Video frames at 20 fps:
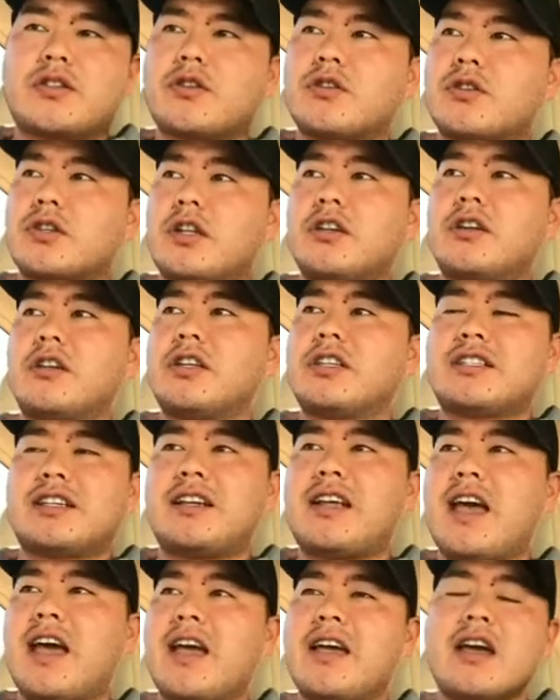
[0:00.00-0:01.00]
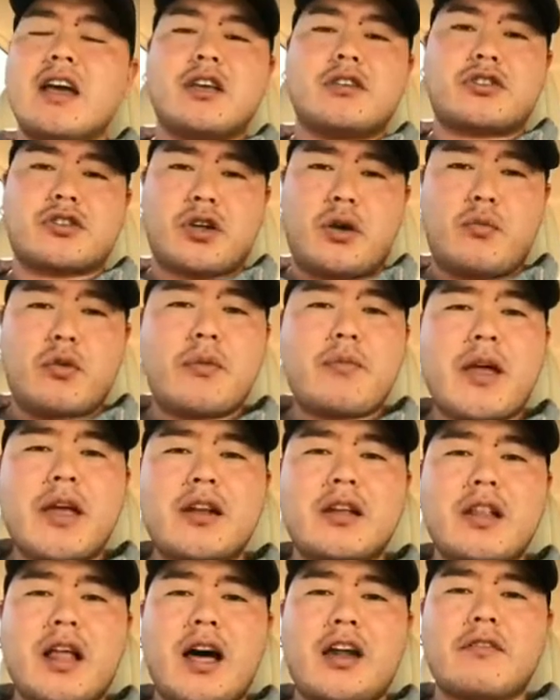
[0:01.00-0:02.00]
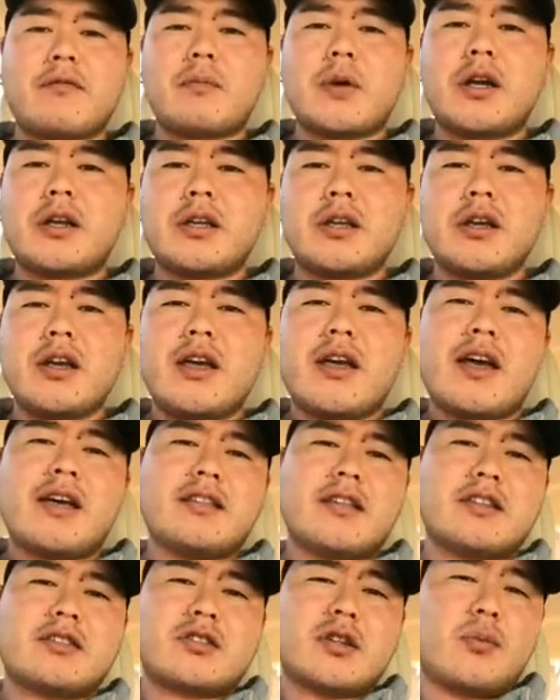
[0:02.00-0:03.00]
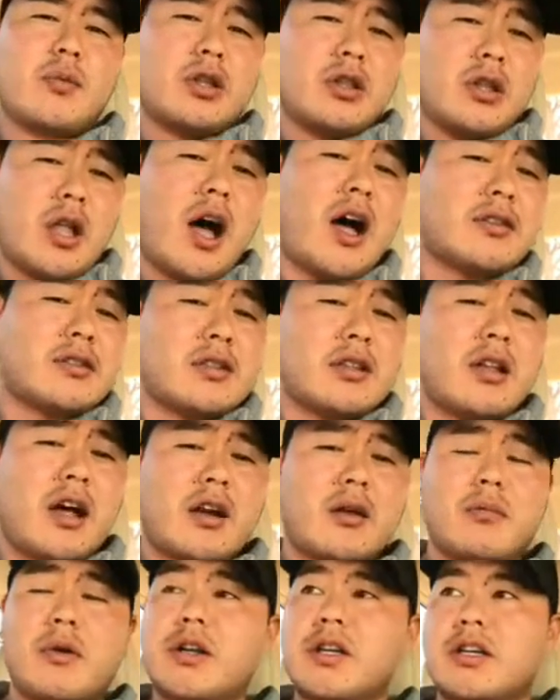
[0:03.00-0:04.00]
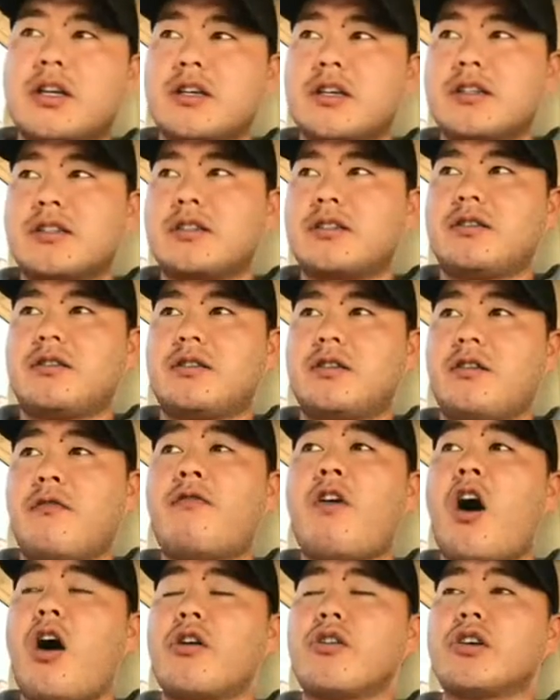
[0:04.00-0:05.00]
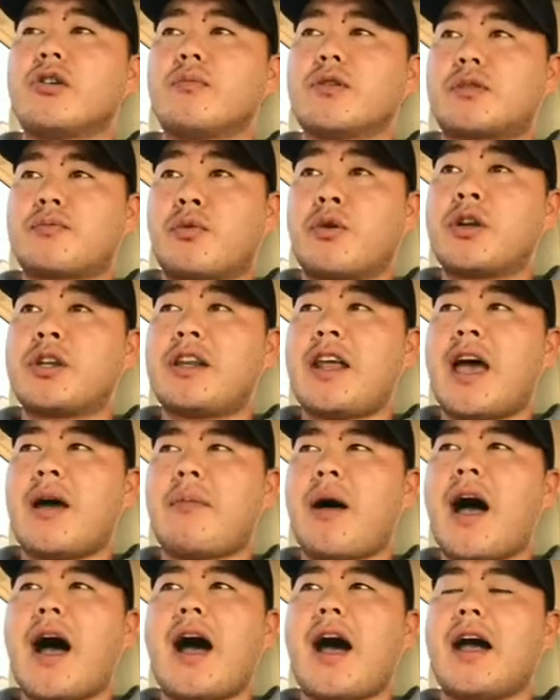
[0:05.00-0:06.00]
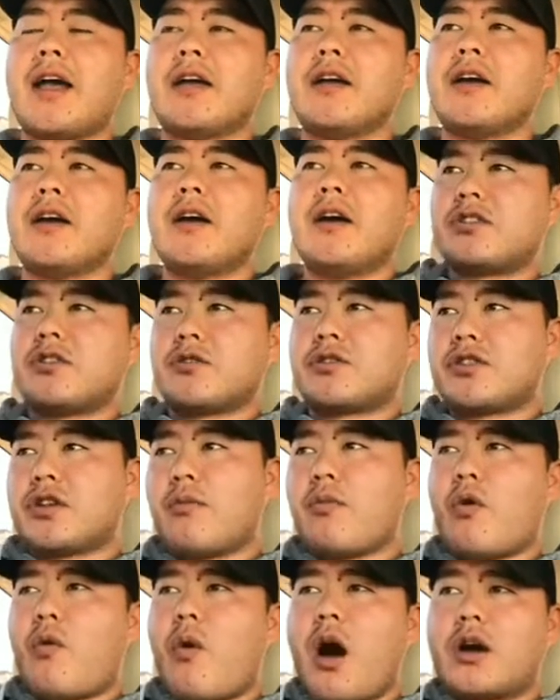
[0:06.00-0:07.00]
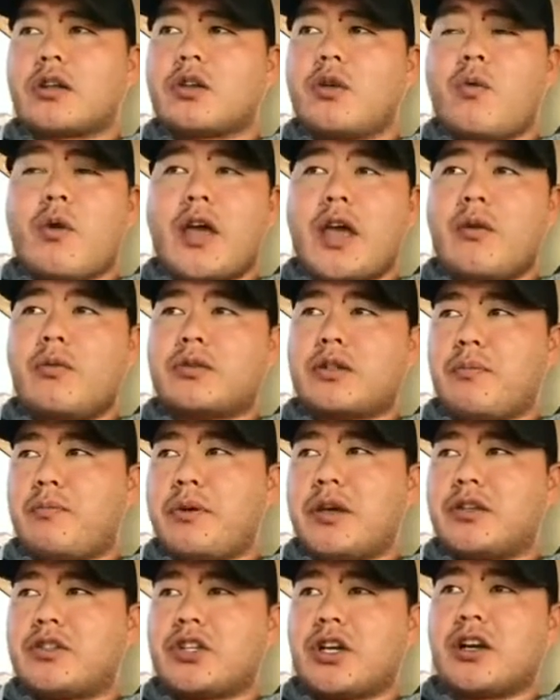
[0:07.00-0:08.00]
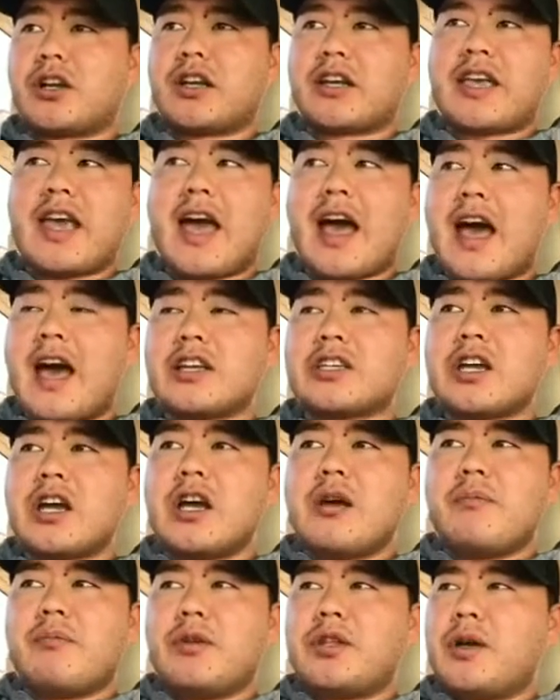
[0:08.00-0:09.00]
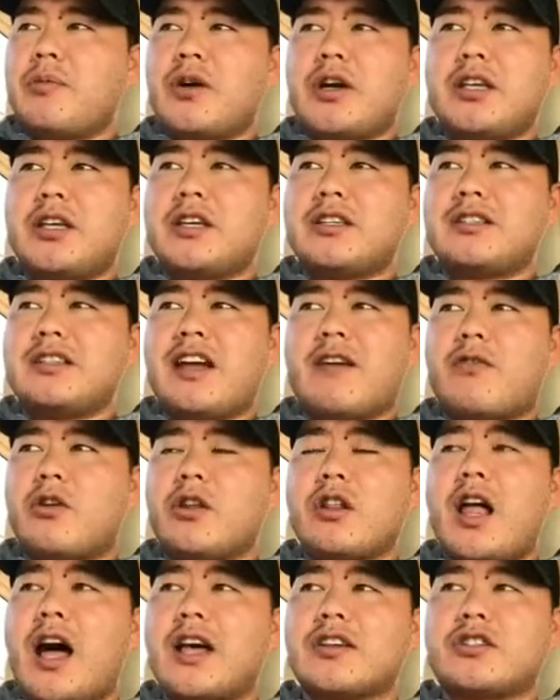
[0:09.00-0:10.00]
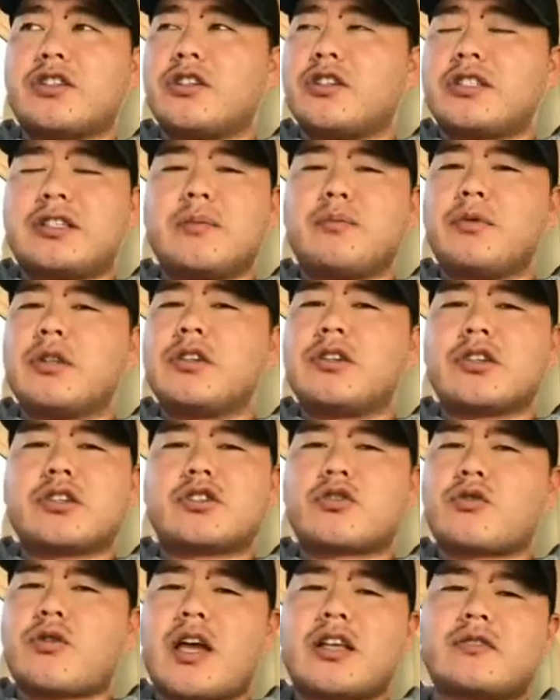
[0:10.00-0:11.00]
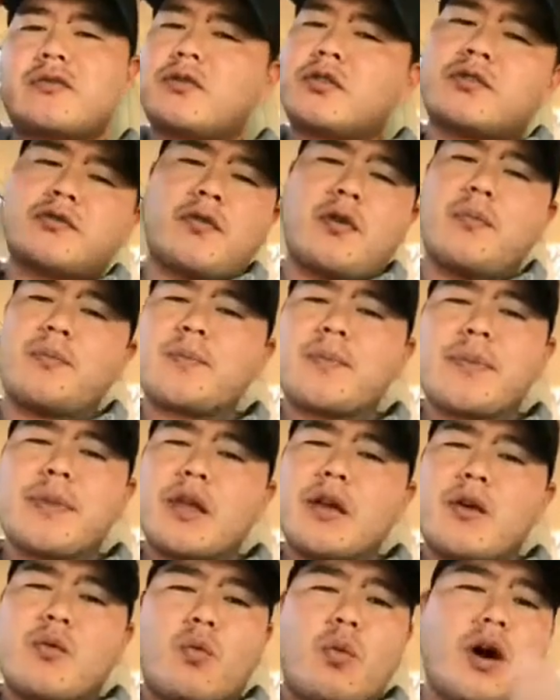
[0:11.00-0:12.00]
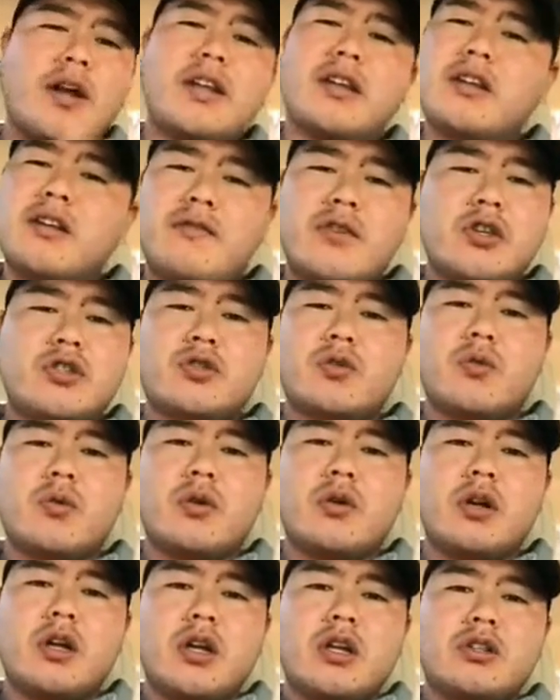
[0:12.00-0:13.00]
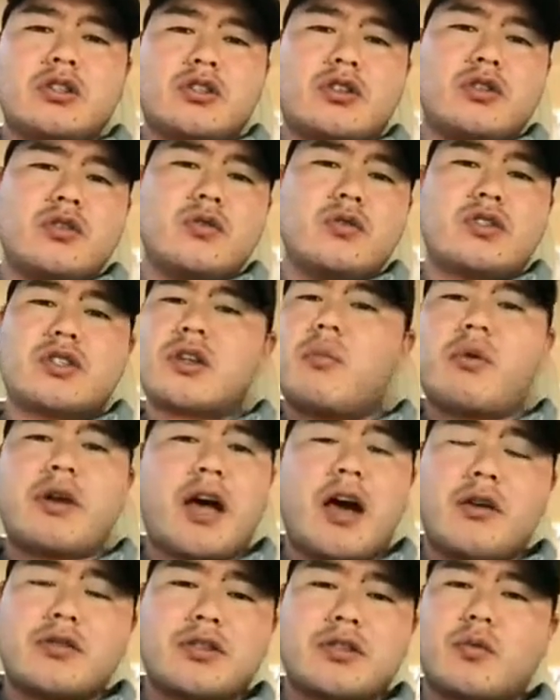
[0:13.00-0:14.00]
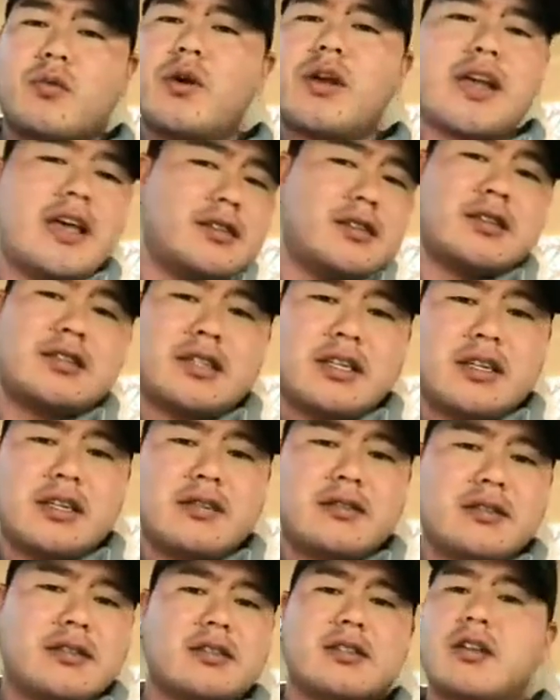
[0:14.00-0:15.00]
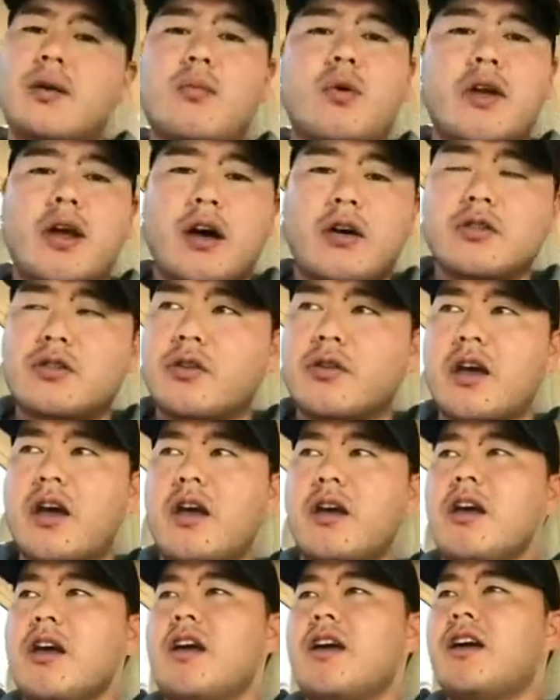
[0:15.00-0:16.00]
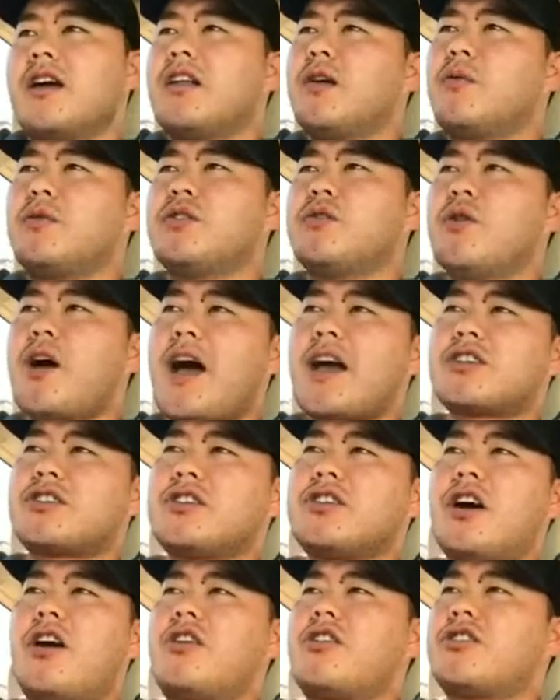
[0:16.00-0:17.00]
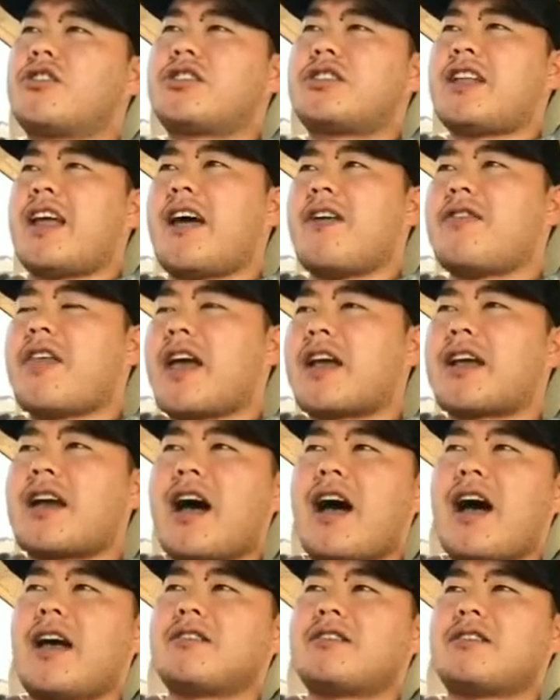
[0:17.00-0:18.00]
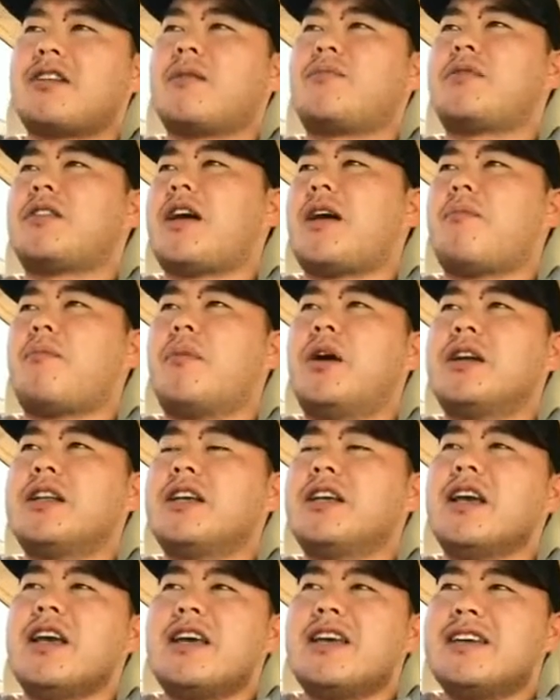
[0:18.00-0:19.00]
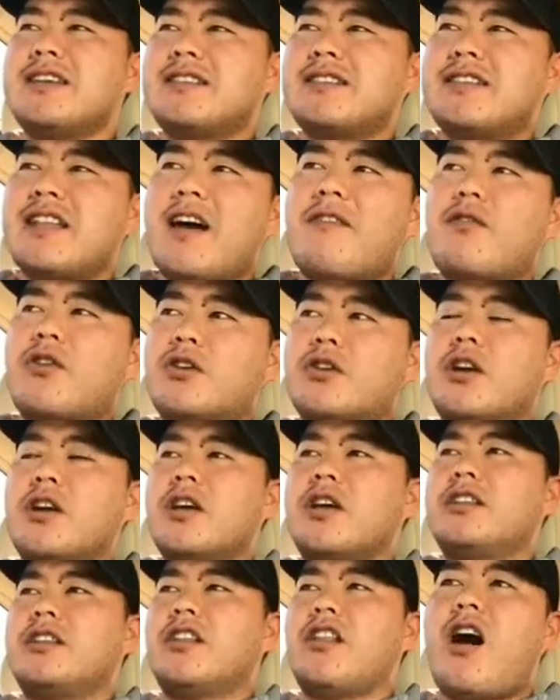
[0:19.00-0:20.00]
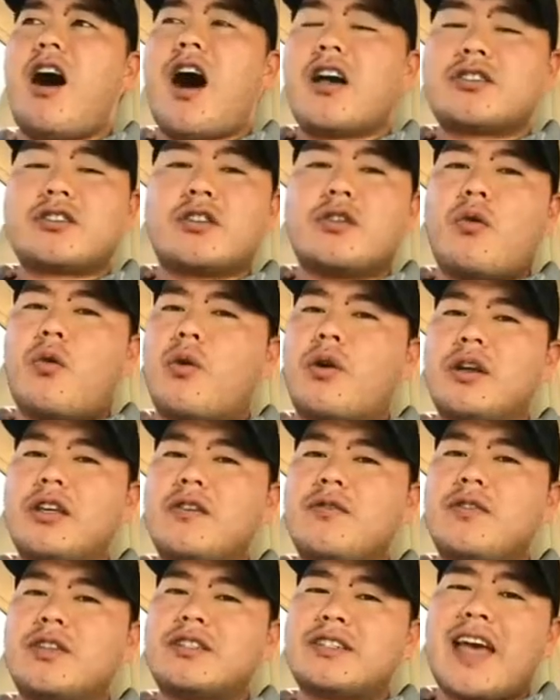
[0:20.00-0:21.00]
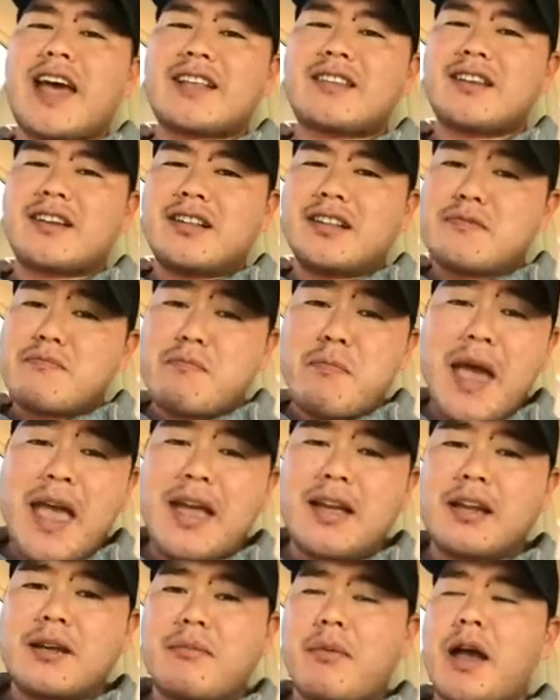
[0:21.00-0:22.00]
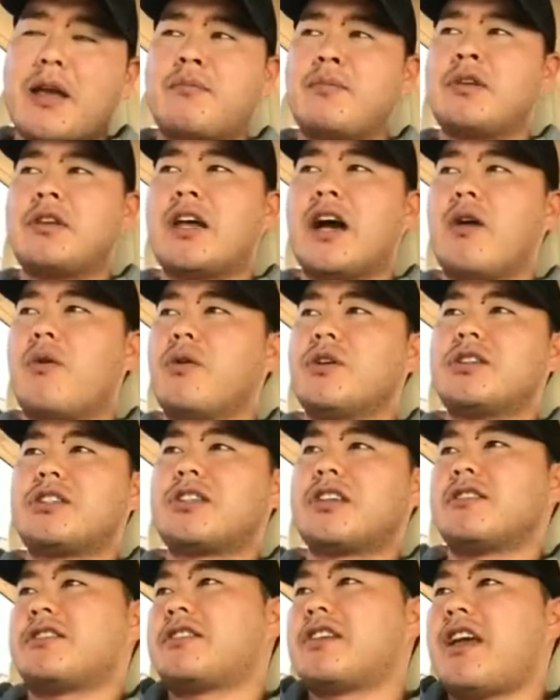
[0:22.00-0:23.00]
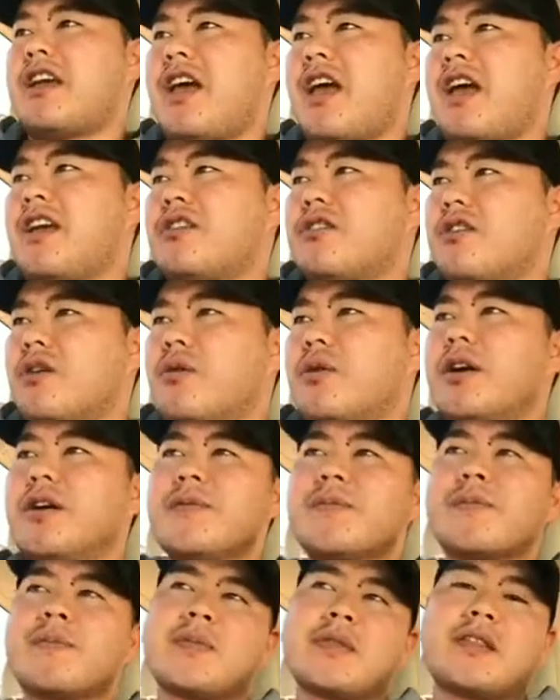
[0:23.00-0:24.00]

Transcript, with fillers: So clearly today, someone made a lot of money and then someone lost a lot of money because the volume is pretty damn high. So someone walked away with a big chunk of cash, but the money is never lost. It simply just transfers from one individual to someone else or one entity to someone else, okay? And then when you actually understand that concept that money is never lost or even technically made, in my opinion, I always just say, hey, you know what?